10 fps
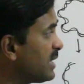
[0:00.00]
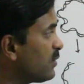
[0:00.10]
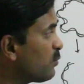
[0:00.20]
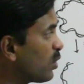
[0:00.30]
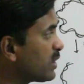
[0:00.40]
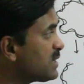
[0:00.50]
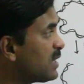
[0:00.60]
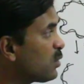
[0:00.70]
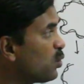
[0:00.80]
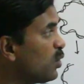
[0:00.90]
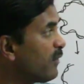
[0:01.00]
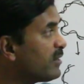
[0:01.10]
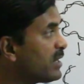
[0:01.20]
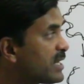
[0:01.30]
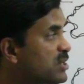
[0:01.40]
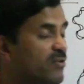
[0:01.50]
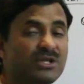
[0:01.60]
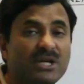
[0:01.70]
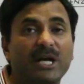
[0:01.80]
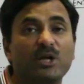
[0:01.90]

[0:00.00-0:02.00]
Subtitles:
that what is the role of the restriction